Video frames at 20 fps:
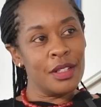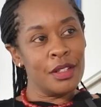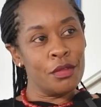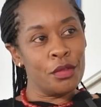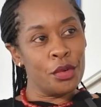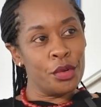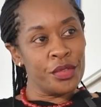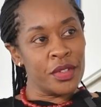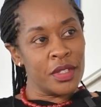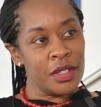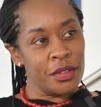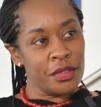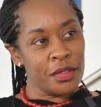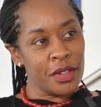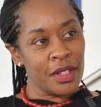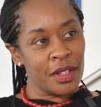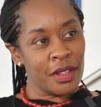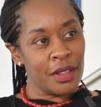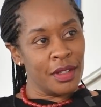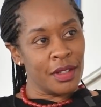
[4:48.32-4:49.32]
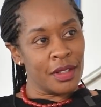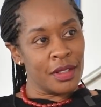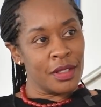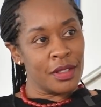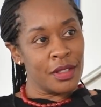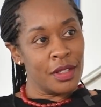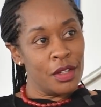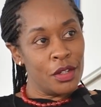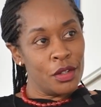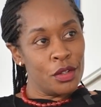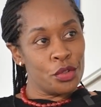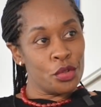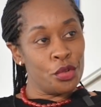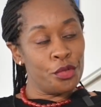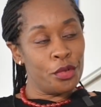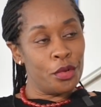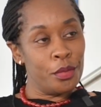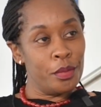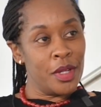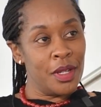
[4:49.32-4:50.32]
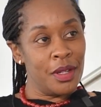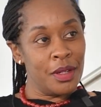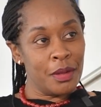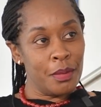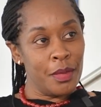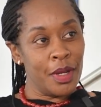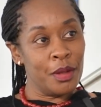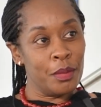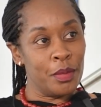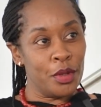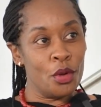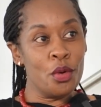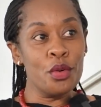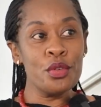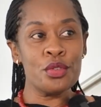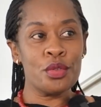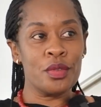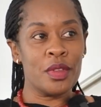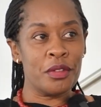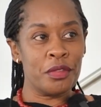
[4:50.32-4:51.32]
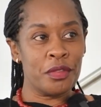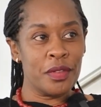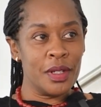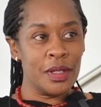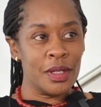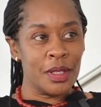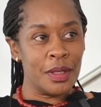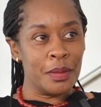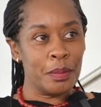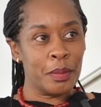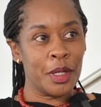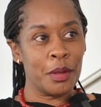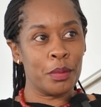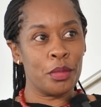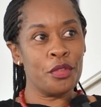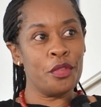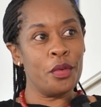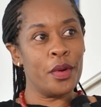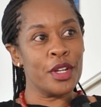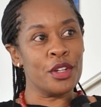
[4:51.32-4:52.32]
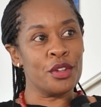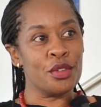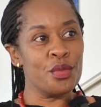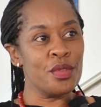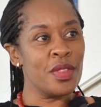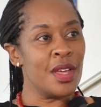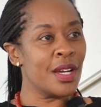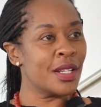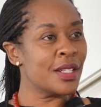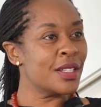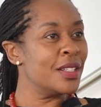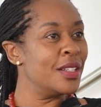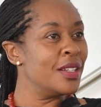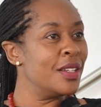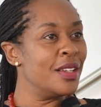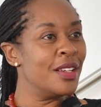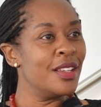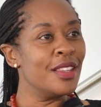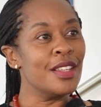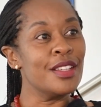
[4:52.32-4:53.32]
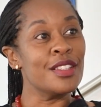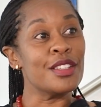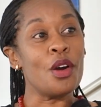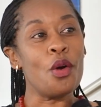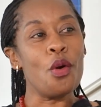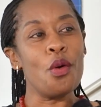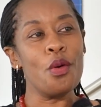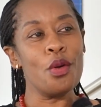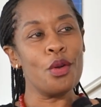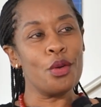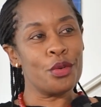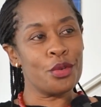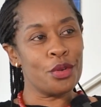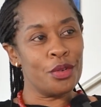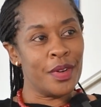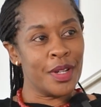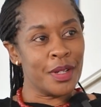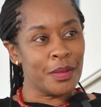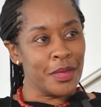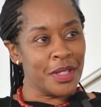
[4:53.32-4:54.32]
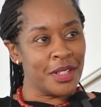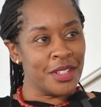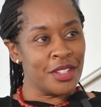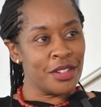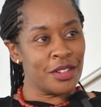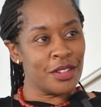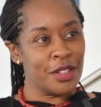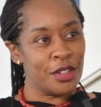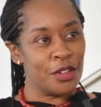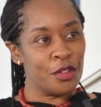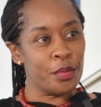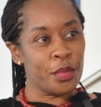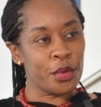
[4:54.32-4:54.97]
involves different things. So for me, it might be going to the field, but before I do that, there's a whole lot of administrative